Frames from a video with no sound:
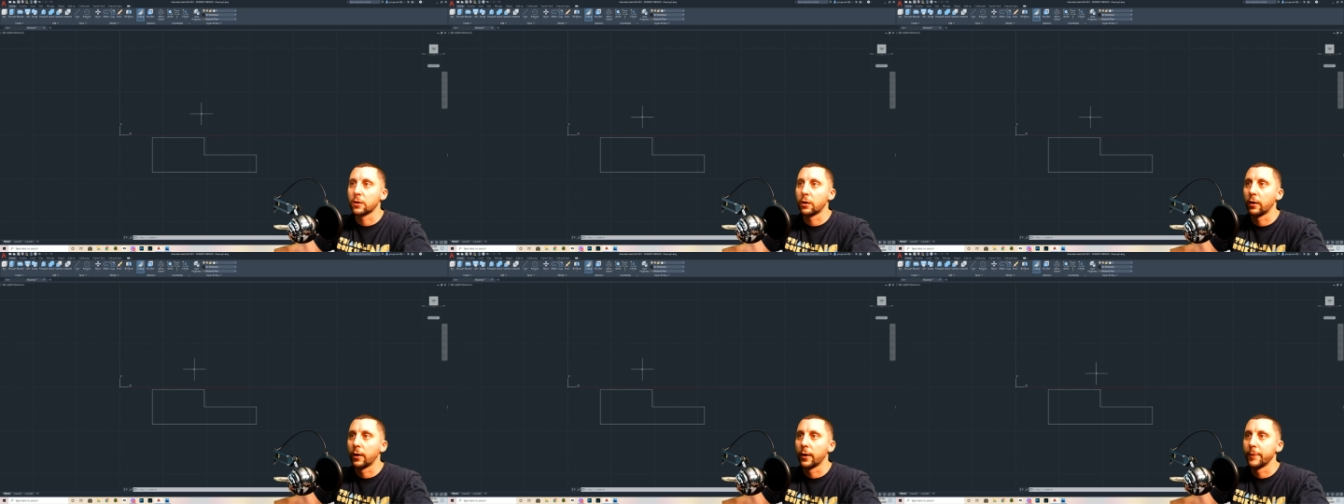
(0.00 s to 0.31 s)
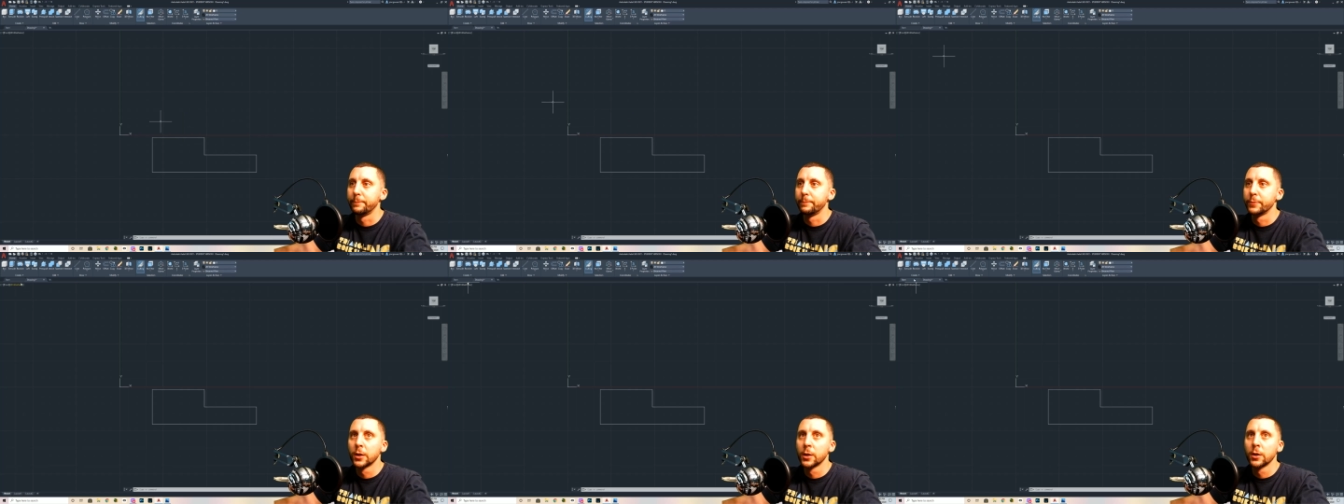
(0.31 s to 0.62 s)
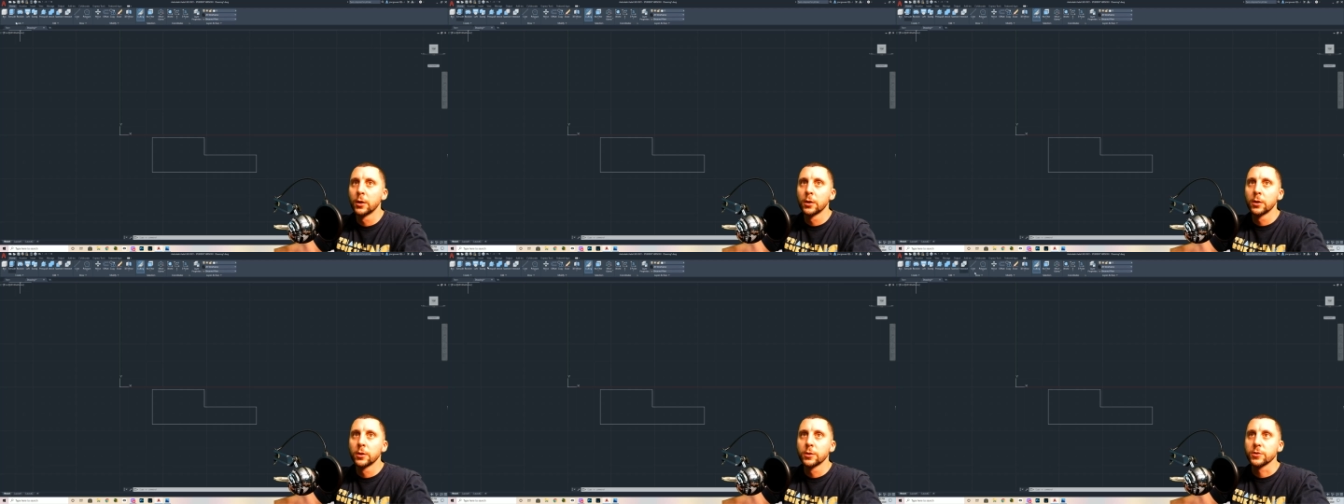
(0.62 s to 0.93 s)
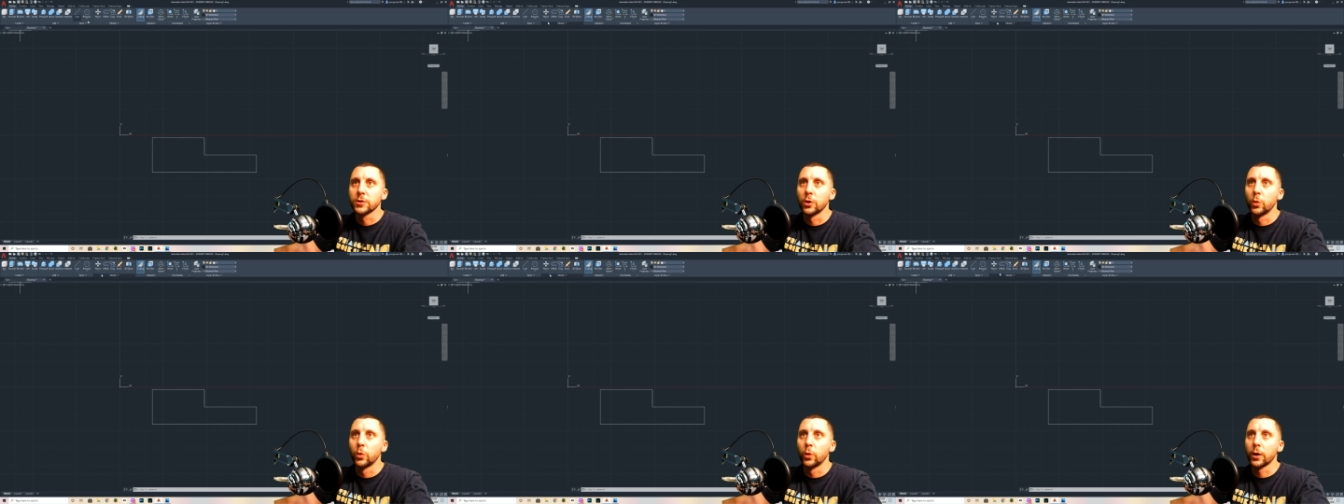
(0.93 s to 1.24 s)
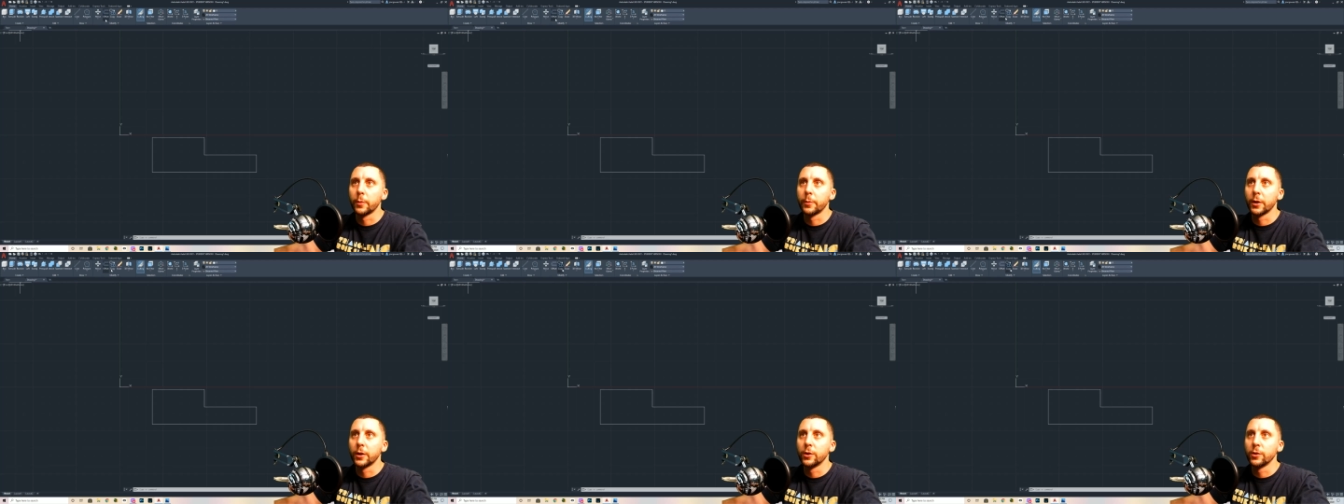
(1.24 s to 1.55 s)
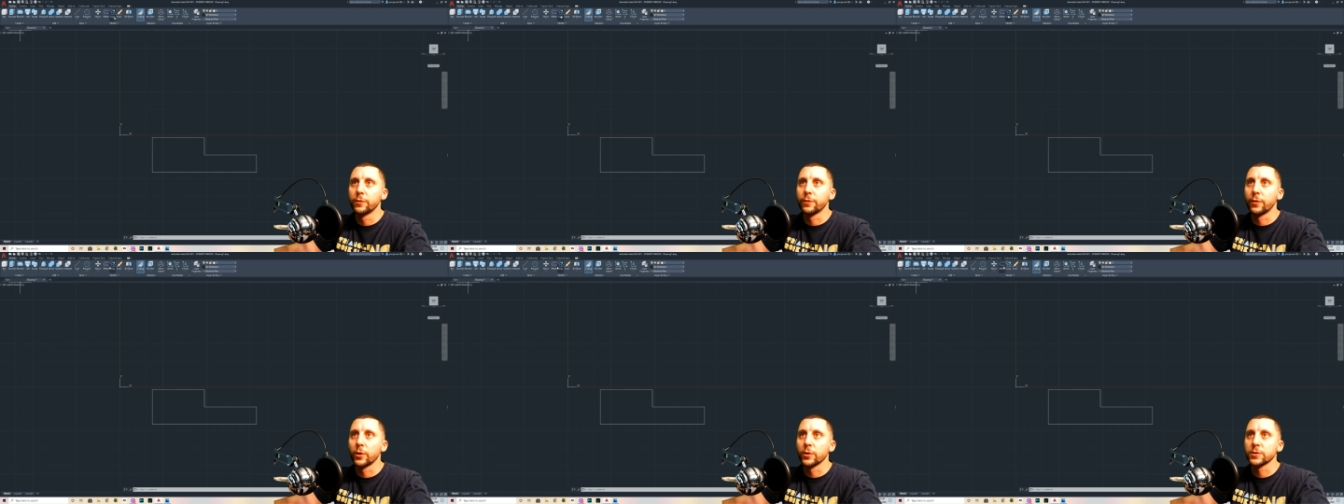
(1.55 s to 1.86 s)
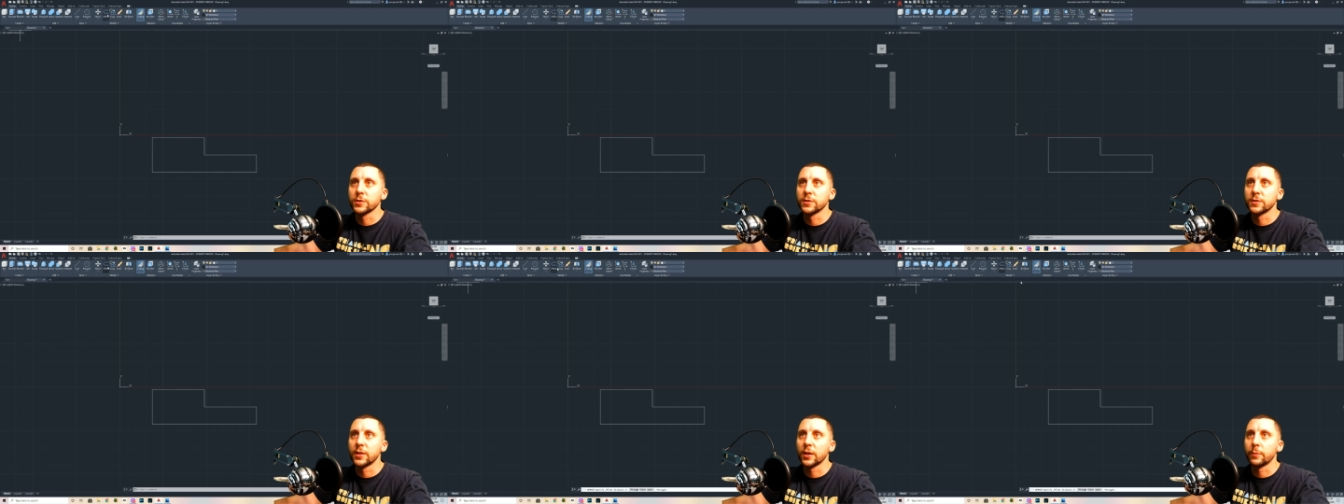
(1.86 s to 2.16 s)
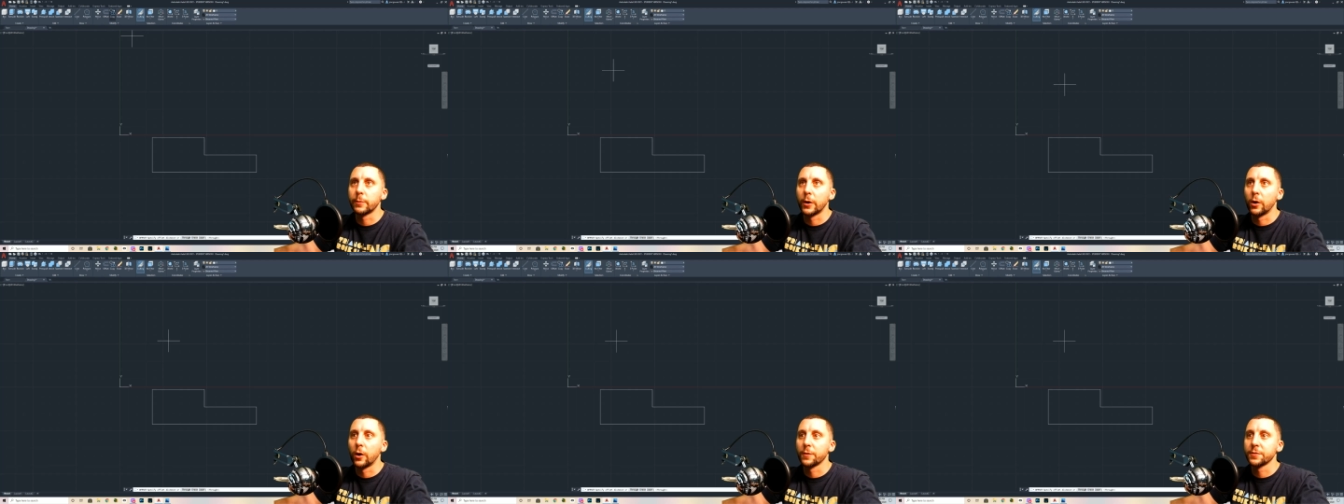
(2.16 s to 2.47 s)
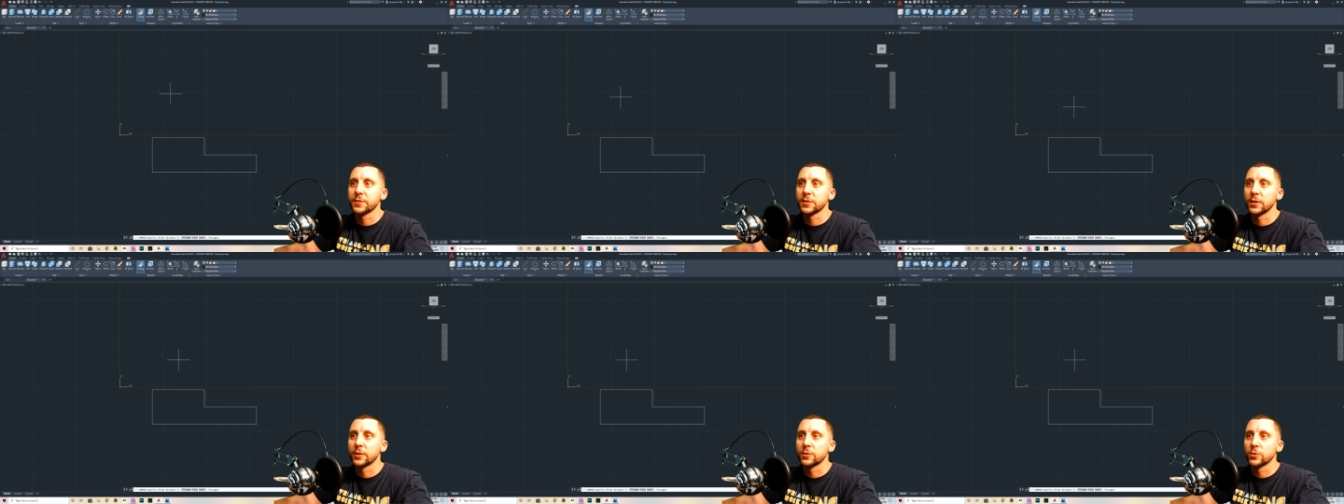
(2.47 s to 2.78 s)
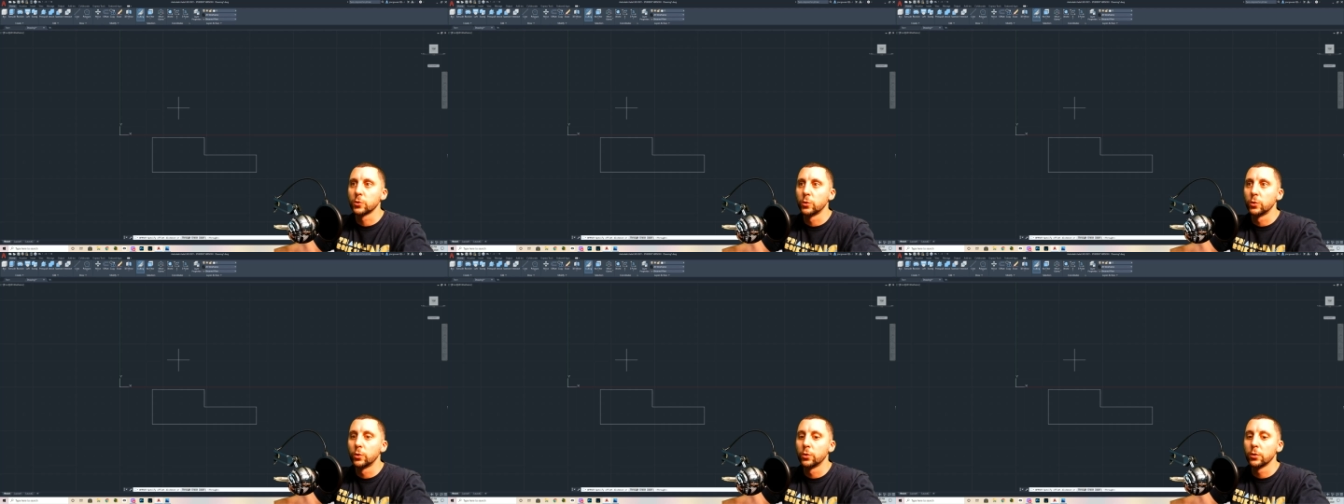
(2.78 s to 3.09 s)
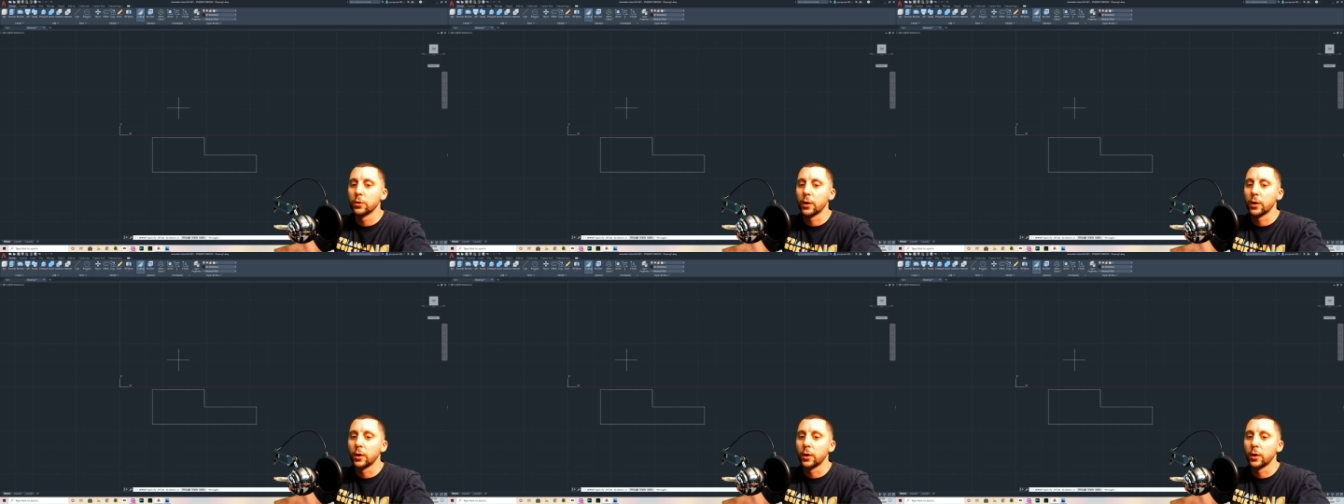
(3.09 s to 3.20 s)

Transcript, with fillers: right? So what I'm going to do first is take my offset tool.